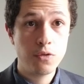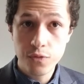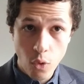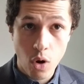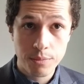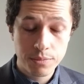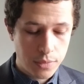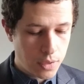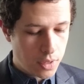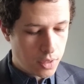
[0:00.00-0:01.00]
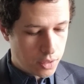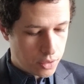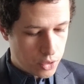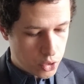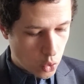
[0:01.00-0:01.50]
form.
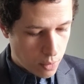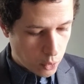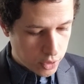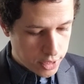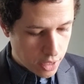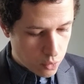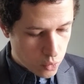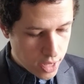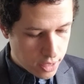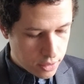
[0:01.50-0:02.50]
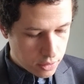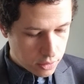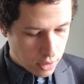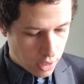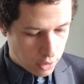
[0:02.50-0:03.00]
So I'm going to get rid
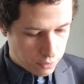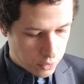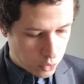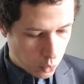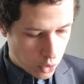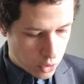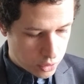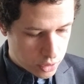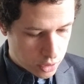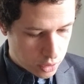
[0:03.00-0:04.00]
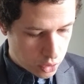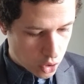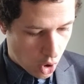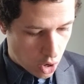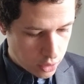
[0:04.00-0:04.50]
of the words
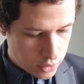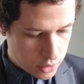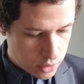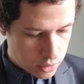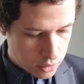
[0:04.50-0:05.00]
dogs,